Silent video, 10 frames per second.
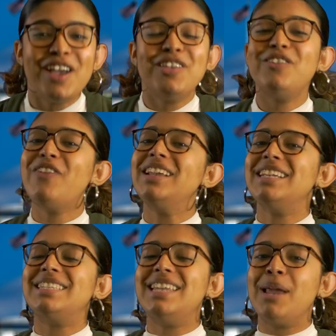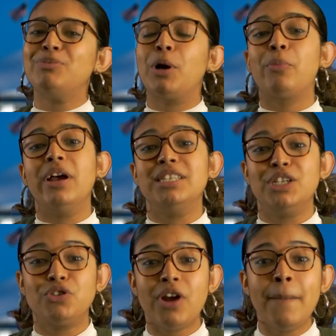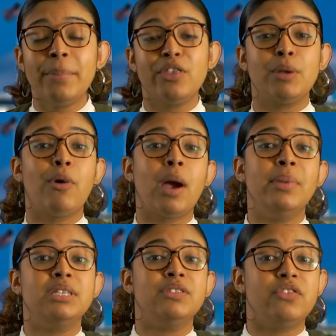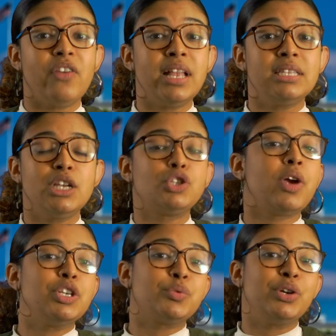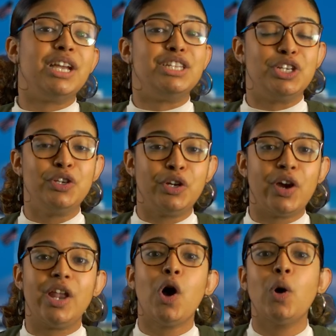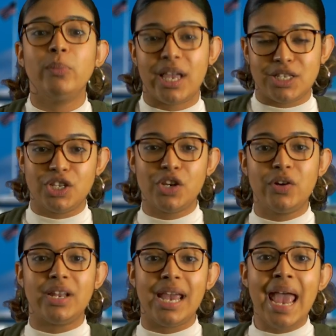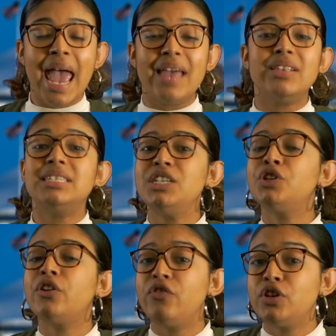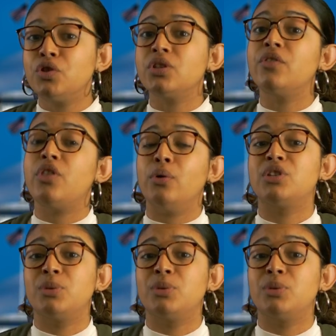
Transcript: The defendants named are President Trump, the Departments of Defense, Treasury, Interior, and Homeland Security, and the senior officials of those